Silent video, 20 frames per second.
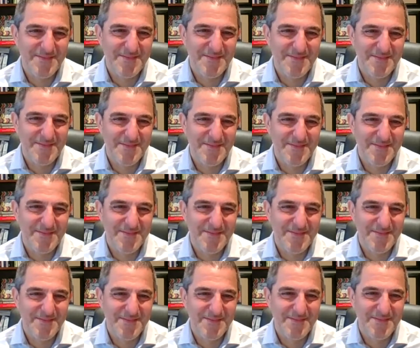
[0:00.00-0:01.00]

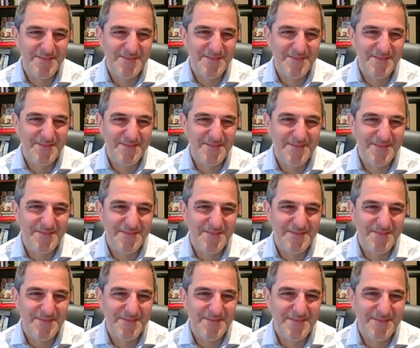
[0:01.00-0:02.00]

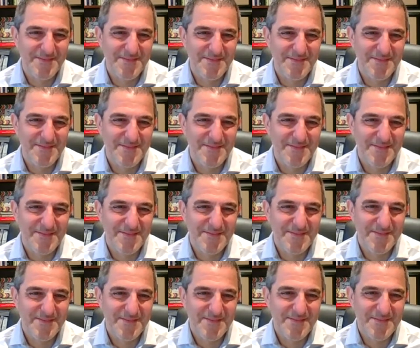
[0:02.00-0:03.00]

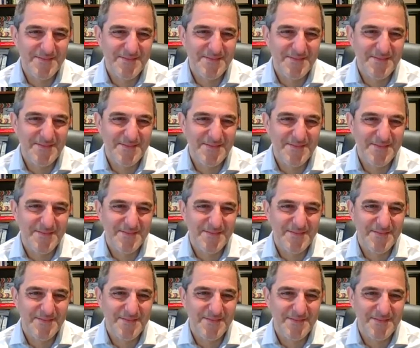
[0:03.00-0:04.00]

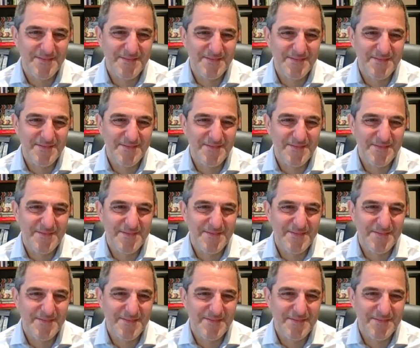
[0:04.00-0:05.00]

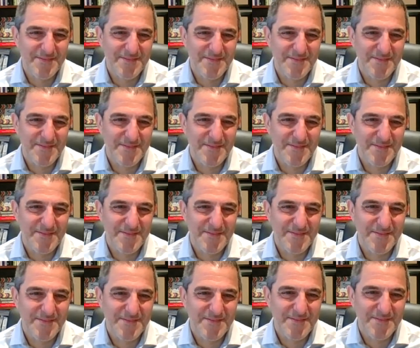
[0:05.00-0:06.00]

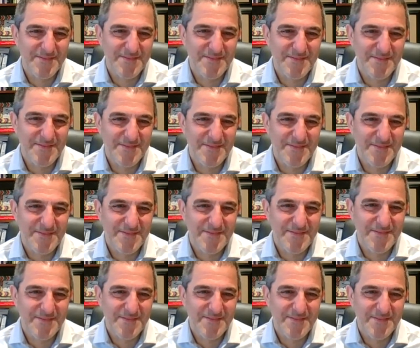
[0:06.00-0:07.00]

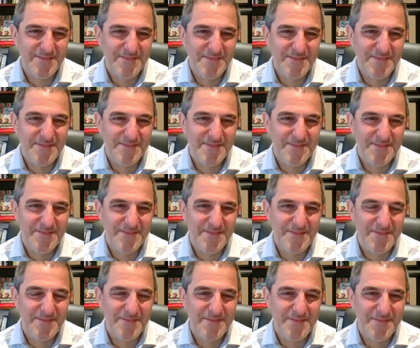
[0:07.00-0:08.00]
No words are spoken by the person on screen.